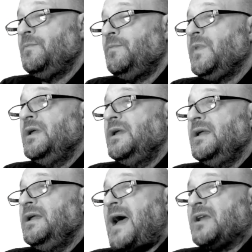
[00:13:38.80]
In
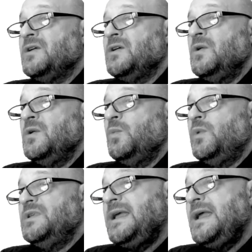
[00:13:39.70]
fact, when
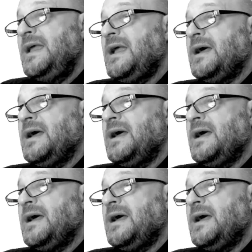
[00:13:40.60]
sehingga is